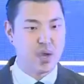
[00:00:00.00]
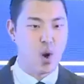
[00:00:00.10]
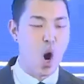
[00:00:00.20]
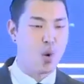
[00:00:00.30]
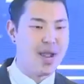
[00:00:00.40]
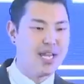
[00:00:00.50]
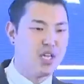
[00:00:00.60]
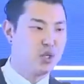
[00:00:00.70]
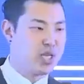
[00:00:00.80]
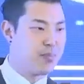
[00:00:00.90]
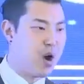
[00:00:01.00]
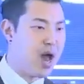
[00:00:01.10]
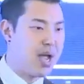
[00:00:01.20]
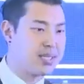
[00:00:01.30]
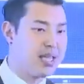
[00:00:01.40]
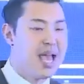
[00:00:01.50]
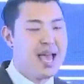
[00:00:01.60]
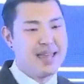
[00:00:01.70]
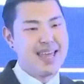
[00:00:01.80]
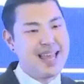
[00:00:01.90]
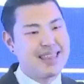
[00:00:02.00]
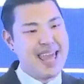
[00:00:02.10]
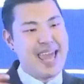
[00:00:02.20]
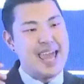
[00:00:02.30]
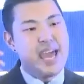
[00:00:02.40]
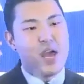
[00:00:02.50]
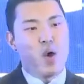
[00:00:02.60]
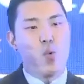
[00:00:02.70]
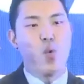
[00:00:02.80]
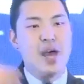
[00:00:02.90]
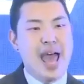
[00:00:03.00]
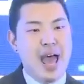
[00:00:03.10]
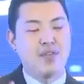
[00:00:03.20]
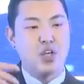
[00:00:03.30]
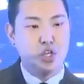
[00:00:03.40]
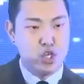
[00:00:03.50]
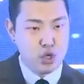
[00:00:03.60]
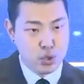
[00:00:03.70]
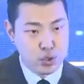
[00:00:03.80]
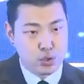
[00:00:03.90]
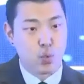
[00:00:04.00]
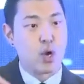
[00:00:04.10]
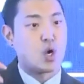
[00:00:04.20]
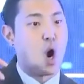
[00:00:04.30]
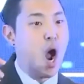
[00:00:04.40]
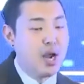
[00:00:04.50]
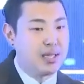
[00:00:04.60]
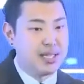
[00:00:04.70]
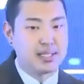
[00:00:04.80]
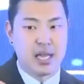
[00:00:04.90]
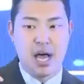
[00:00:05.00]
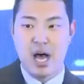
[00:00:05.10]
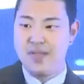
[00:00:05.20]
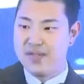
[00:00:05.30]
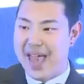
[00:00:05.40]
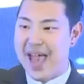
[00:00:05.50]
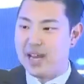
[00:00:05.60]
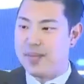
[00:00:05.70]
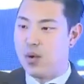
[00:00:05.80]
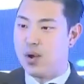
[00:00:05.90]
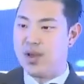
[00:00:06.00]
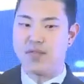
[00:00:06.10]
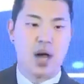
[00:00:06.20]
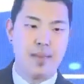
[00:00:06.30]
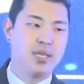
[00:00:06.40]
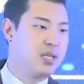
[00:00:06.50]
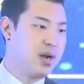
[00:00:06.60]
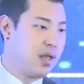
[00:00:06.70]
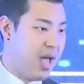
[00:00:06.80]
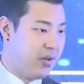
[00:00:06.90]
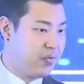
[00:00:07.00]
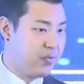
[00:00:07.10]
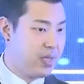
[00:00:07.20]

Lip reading: They were already using products that they would have used regardless of if Atomy would have come into their life.